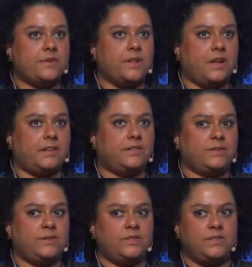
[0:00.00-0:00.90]
clients
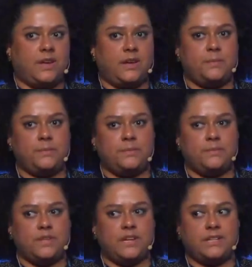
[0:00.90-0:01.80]
on the same
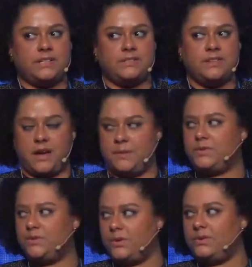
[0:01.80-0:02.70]
like
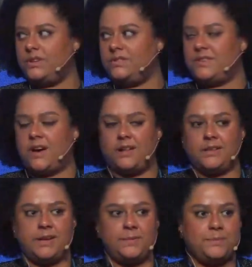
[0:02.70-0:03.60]
time zone as mm-hmm.
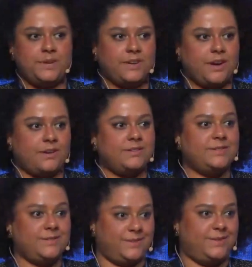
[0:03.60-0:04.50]
Tallinn,
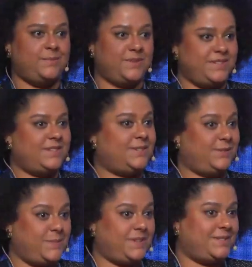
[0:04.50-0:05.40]
because yeah. the business
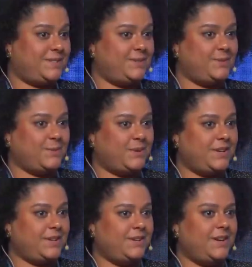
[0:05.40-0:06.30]
mm-hmm. is based in
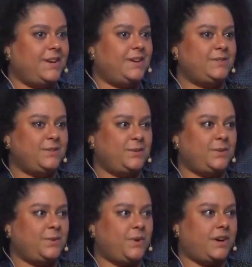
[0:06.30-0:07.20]
Estonia.
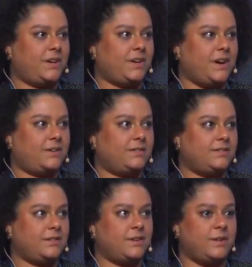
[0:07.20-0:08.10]
So I
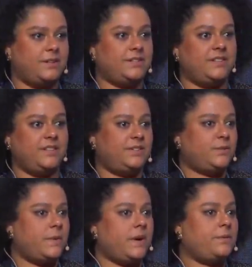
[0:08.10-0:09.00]
got a client in
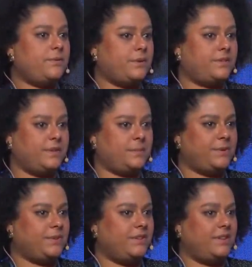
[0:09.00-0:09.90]
Israel, for
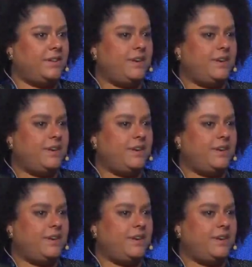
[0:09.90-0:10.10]
example,